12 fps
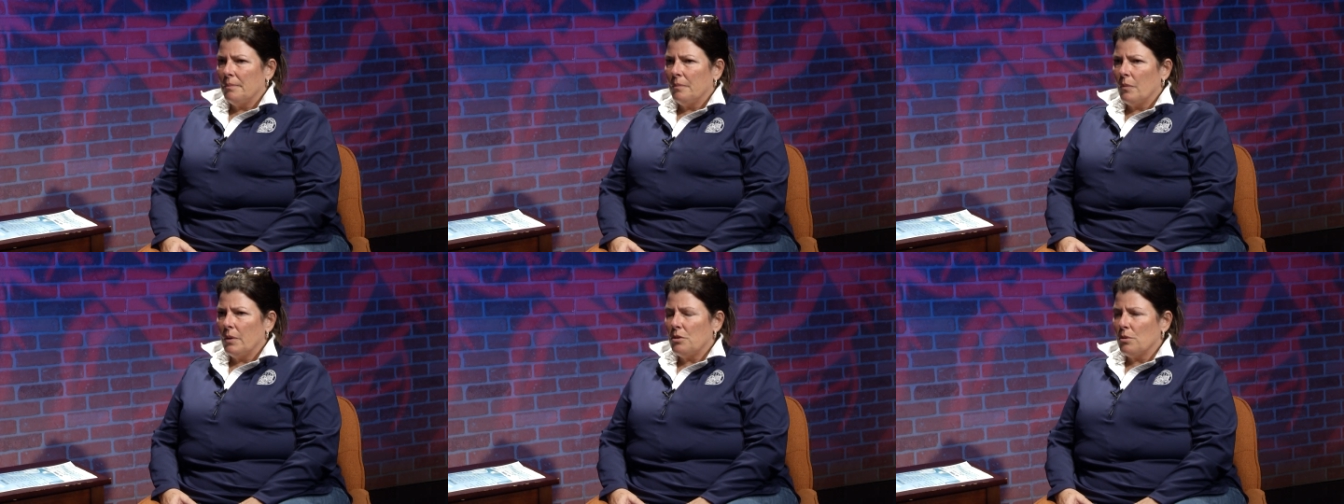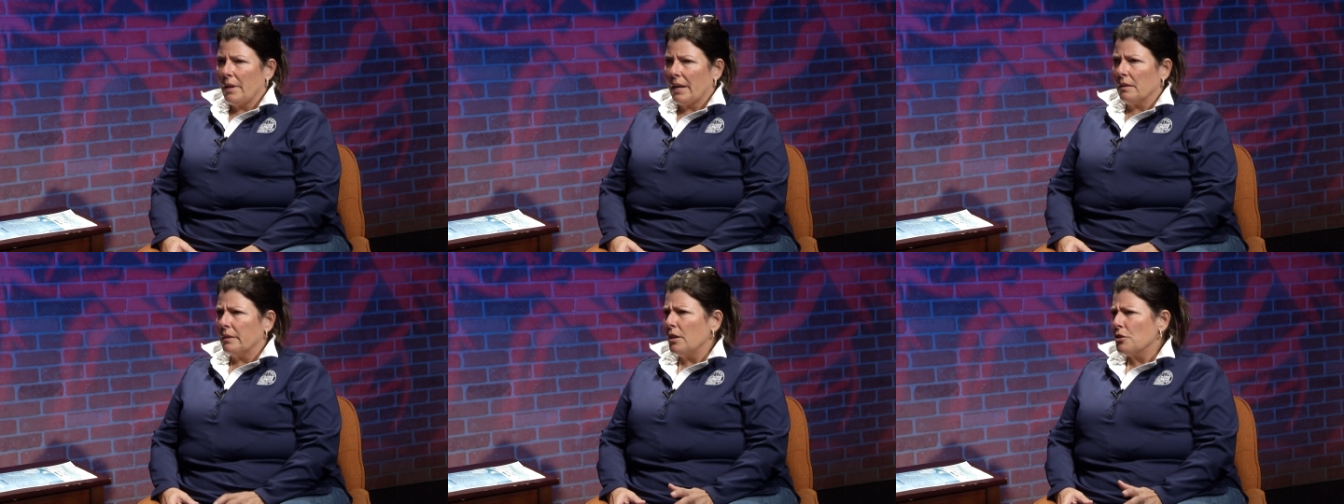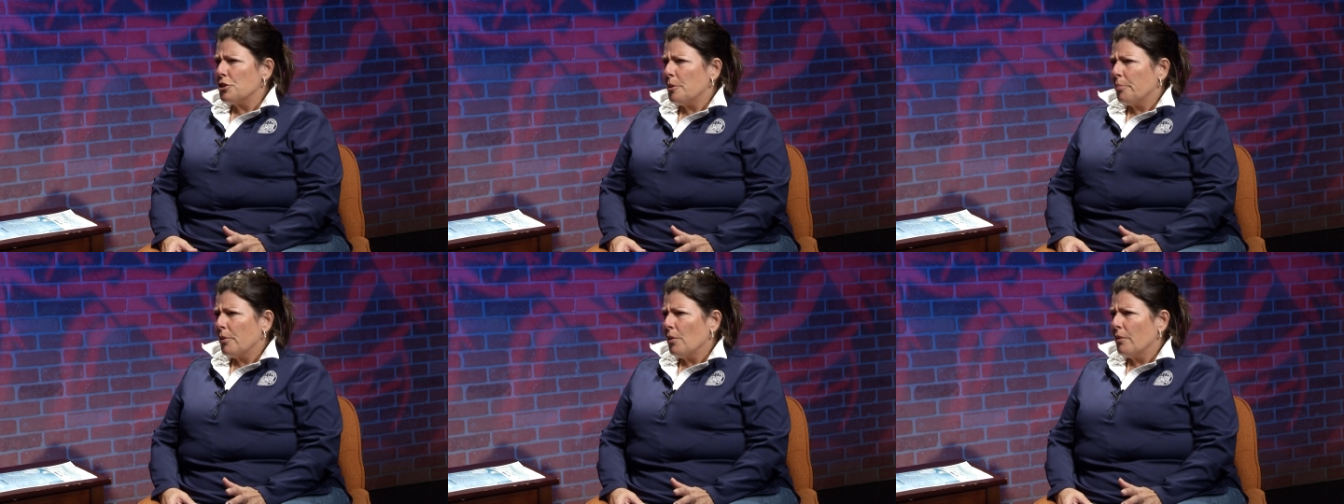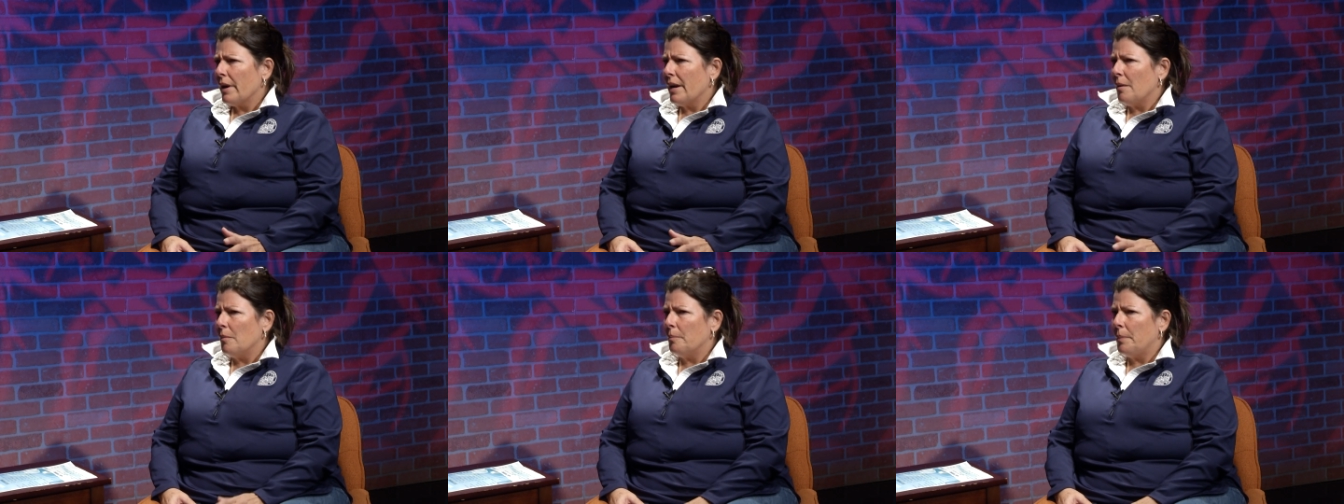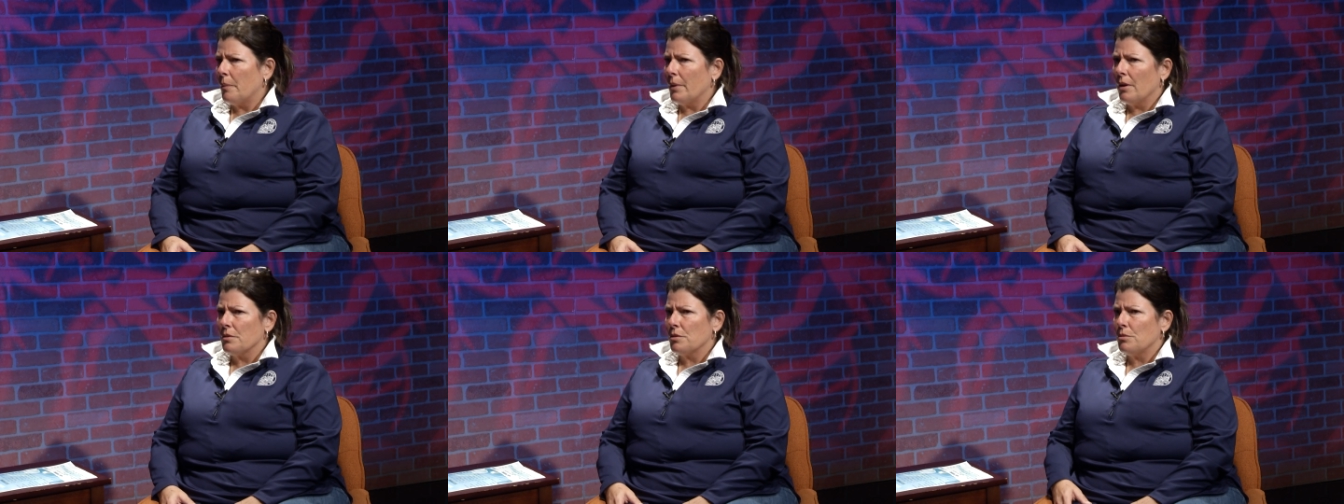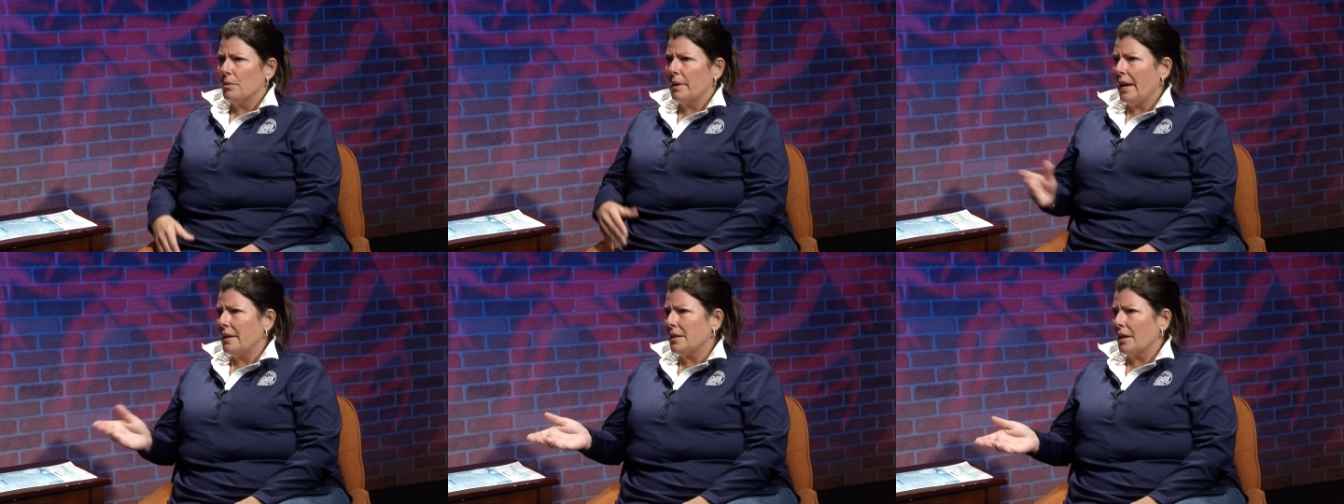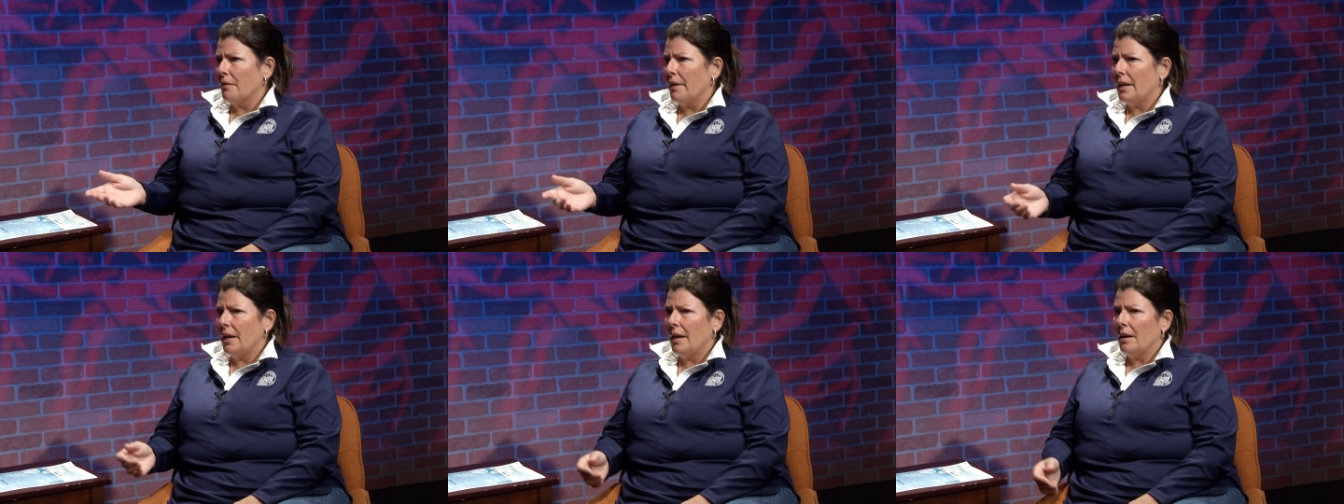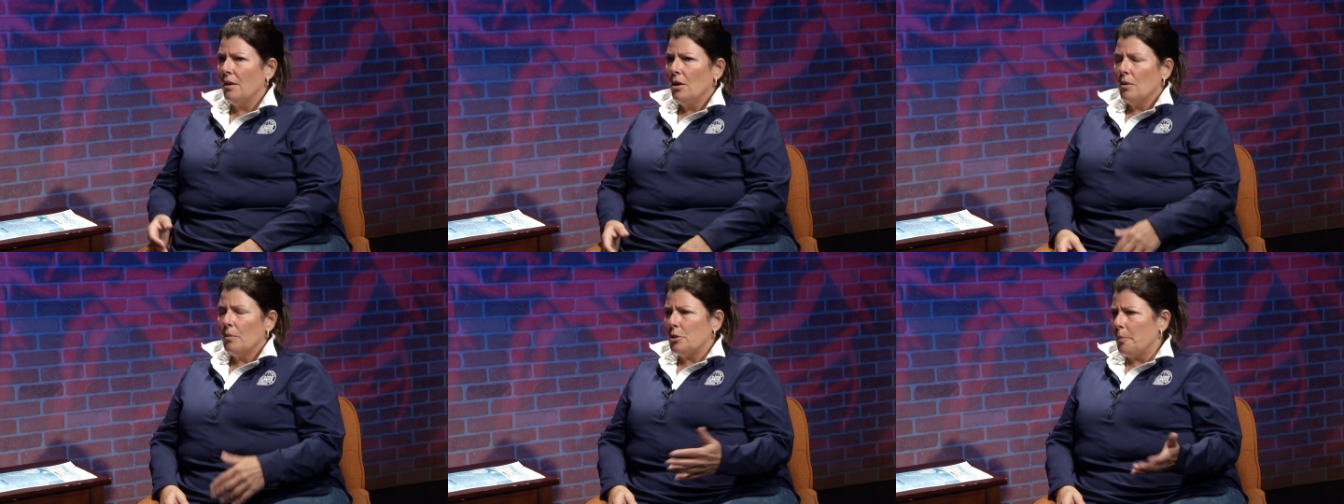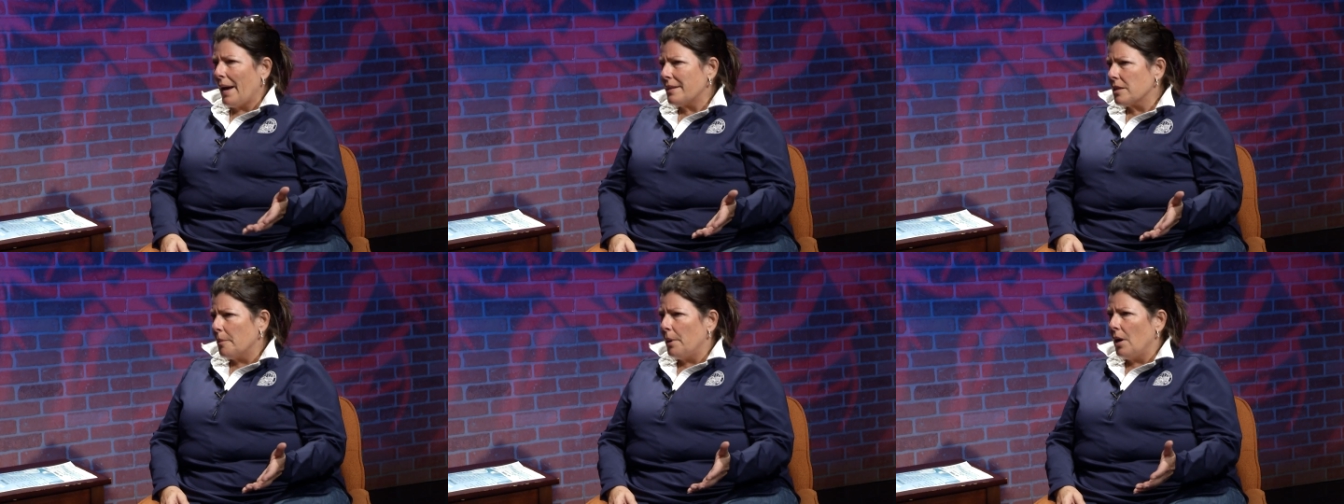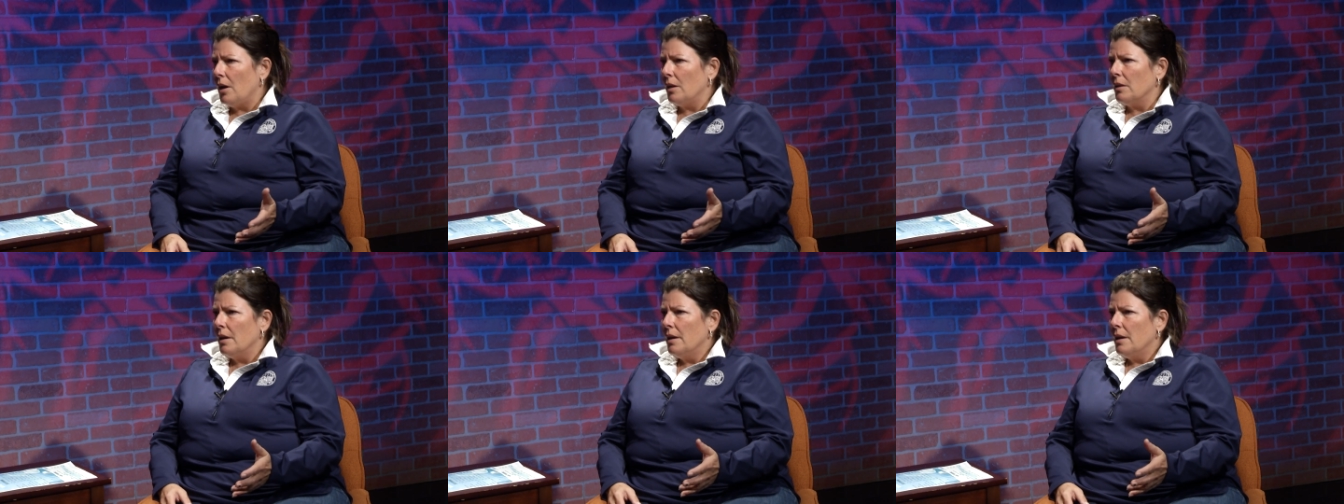We do like a leadership program, but we also do cake decorating. We do basketball.